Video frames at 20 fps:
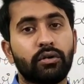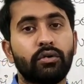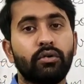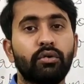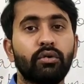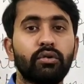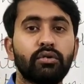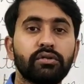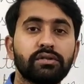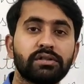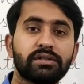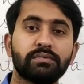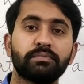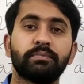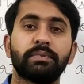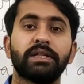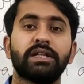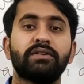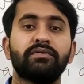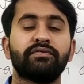goes
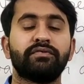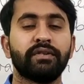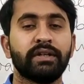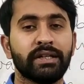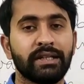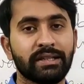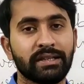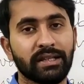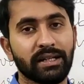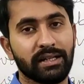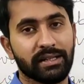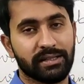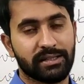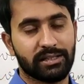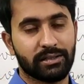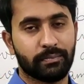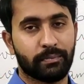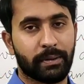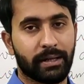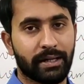between the
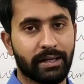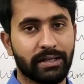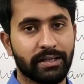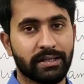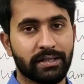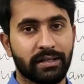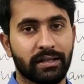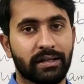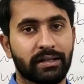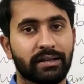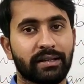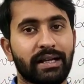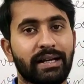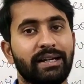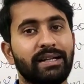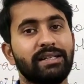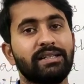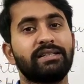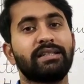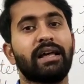space
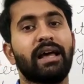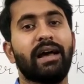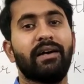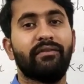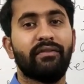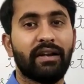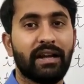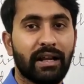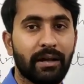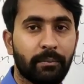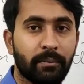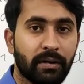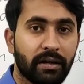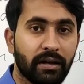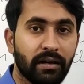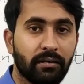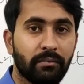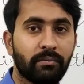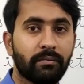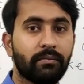that is
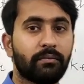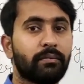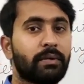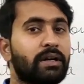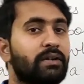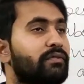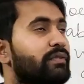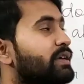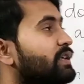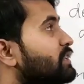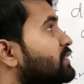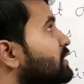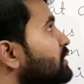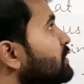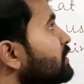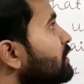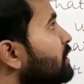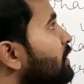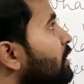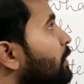available between
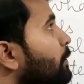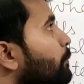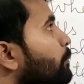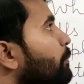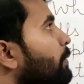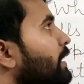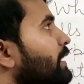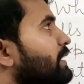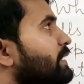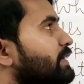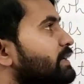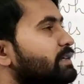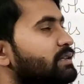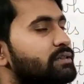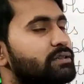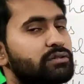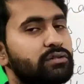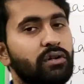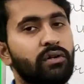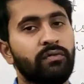the
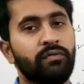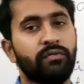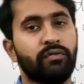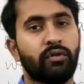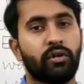particles of